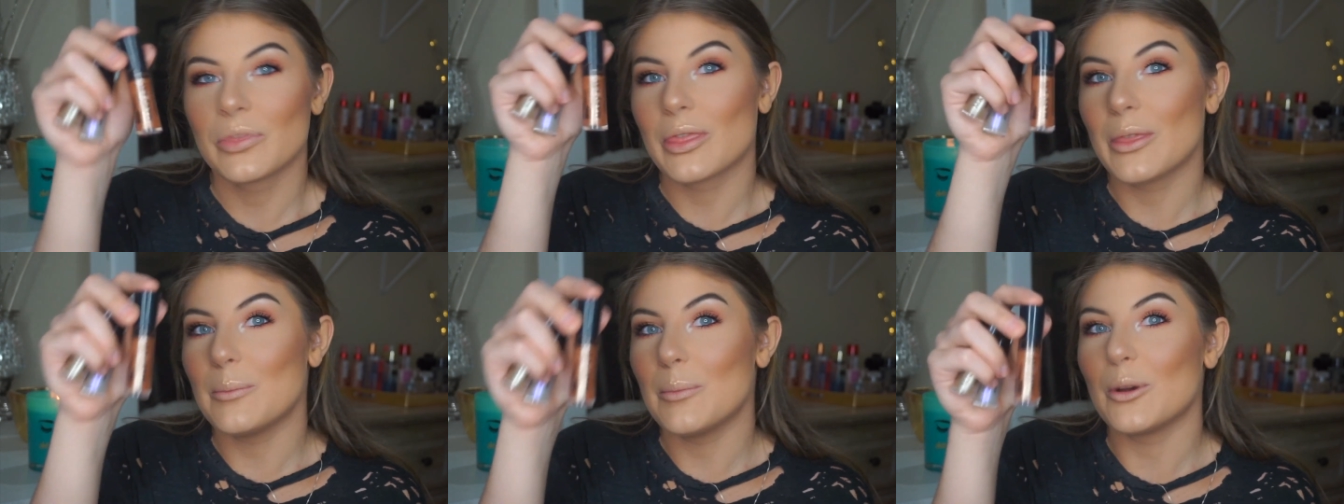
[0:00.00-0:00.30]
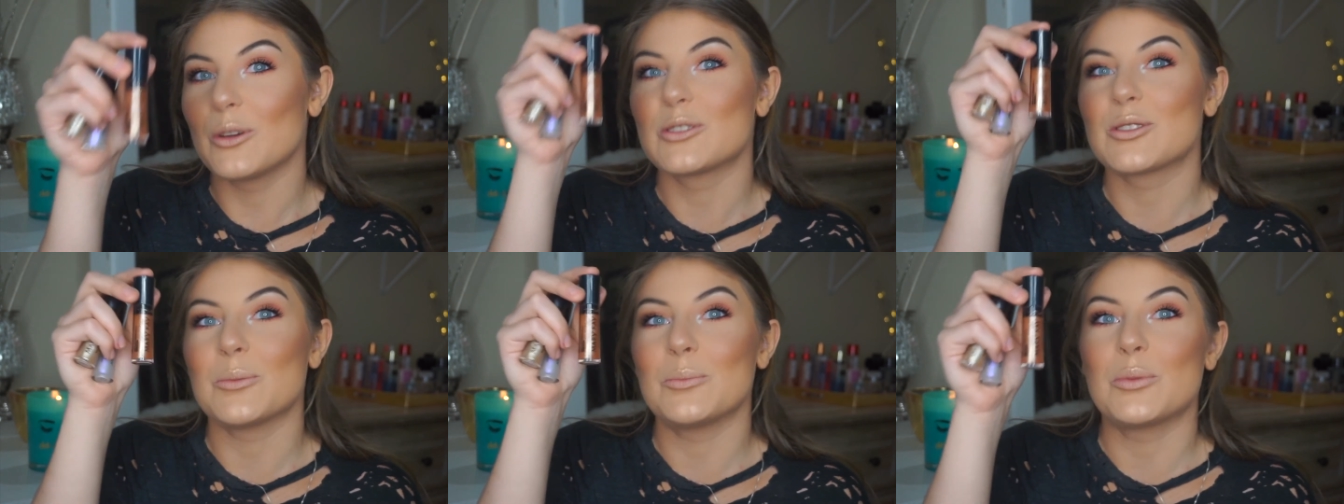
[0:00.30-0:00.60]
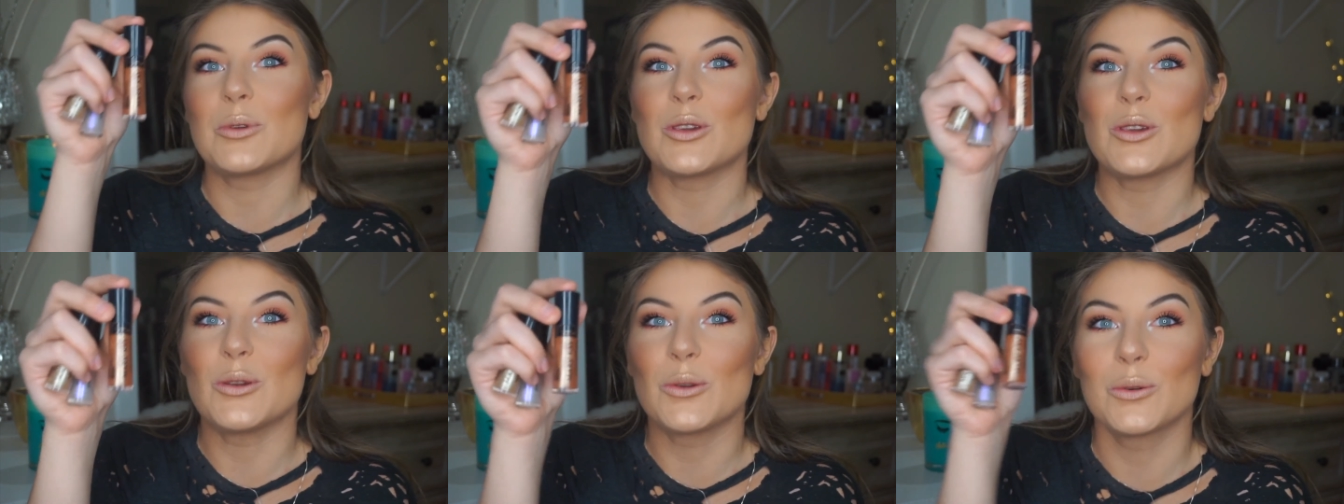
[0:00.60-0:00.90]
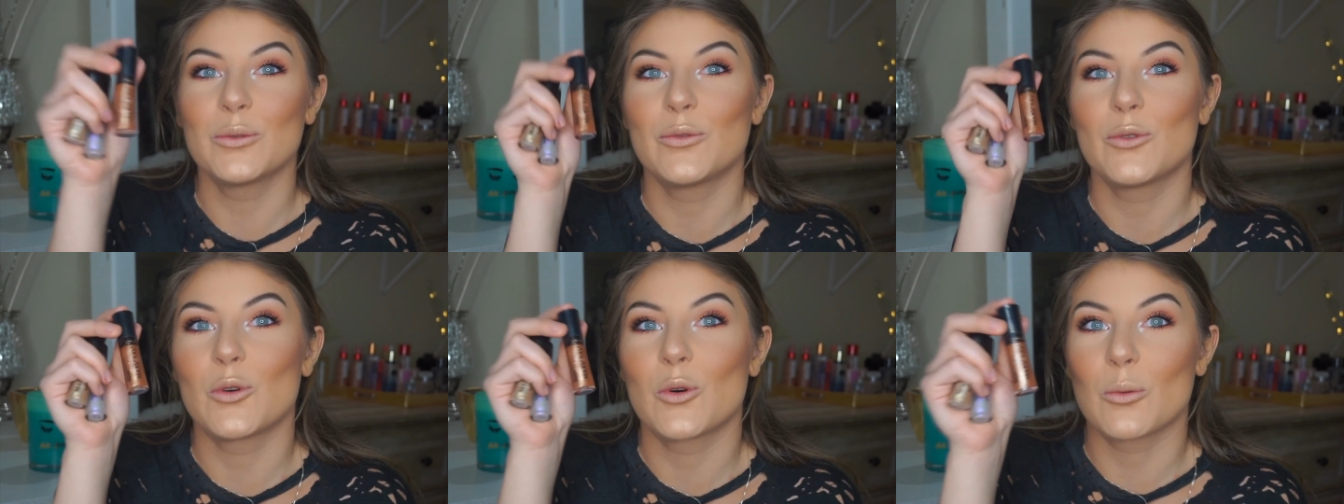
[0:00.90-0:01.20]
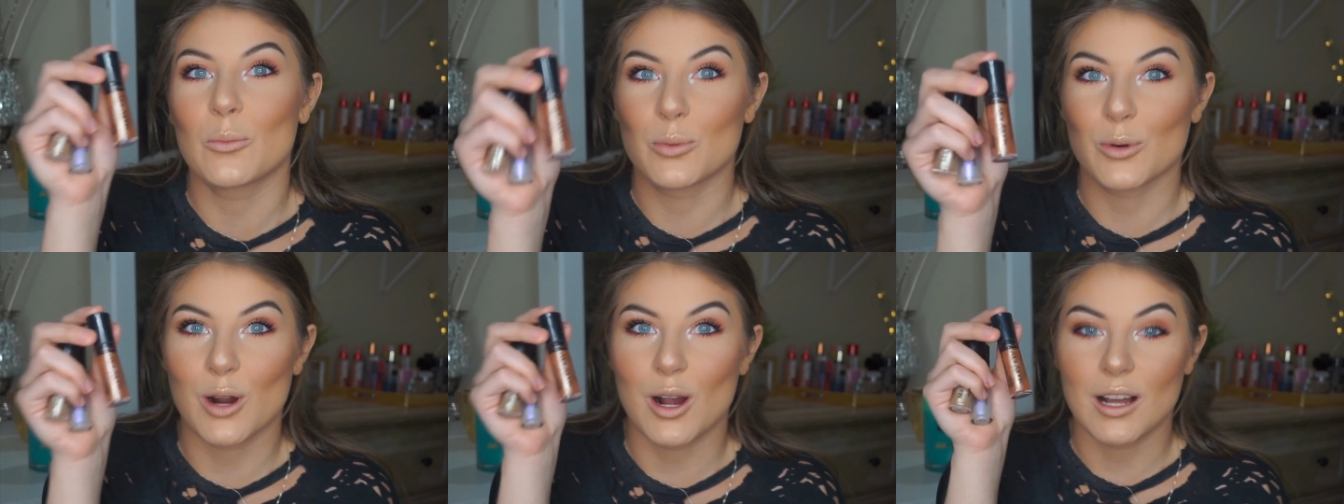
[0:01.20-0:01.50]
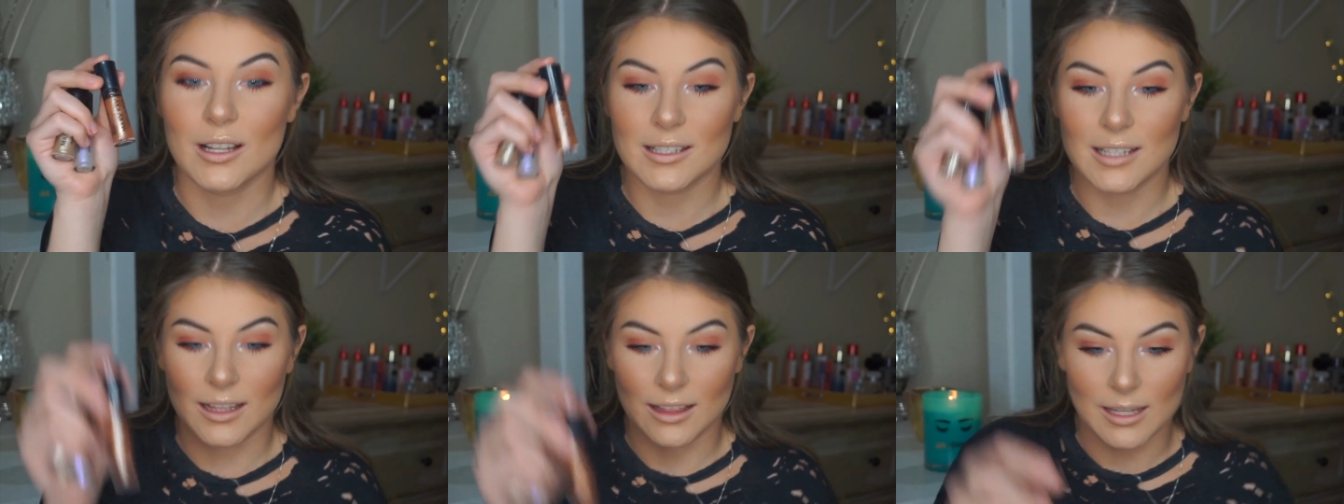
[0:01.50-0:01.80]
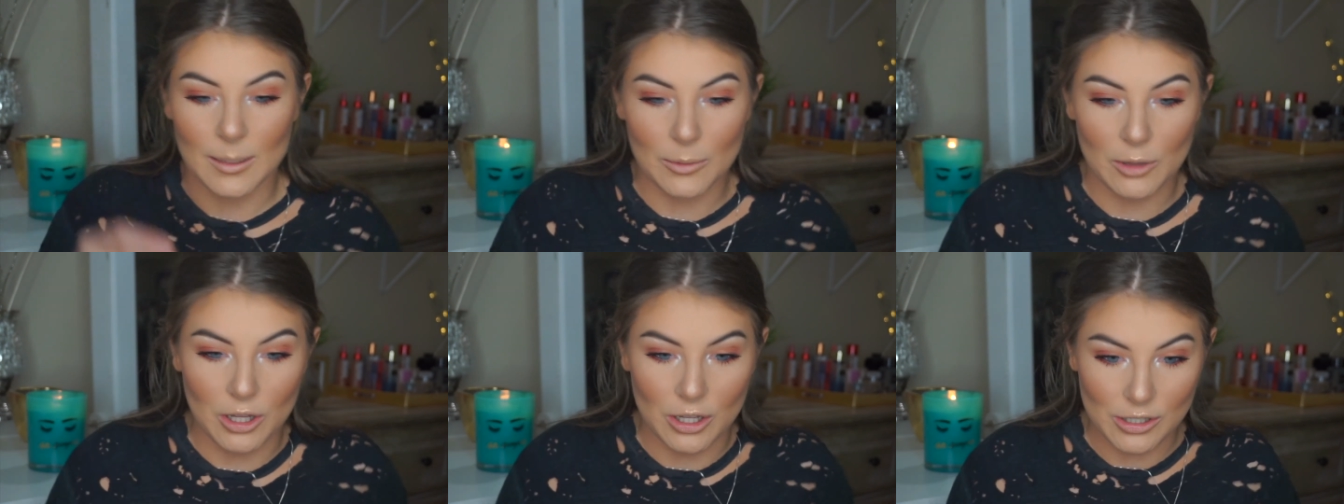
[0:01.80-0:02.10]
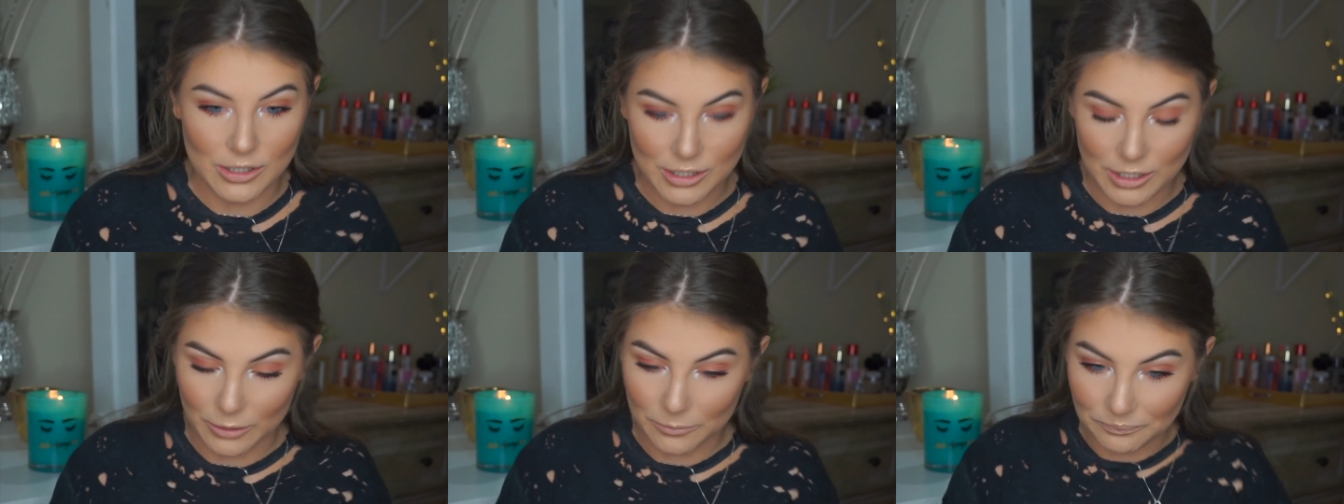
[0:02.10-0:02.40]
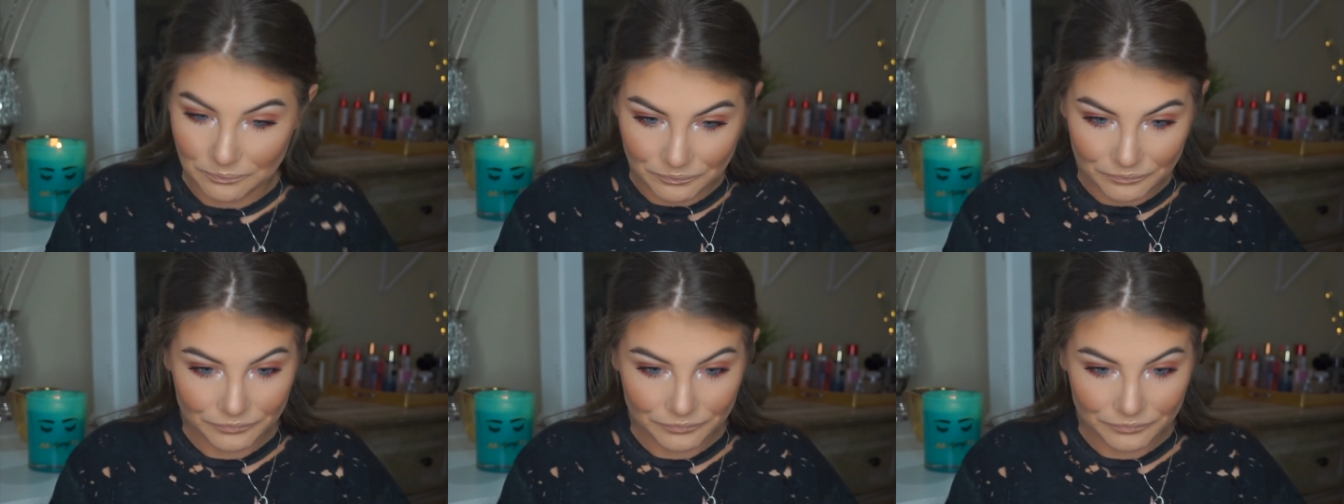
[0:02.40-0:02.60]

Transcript: most beautiful bronze lip gloss. So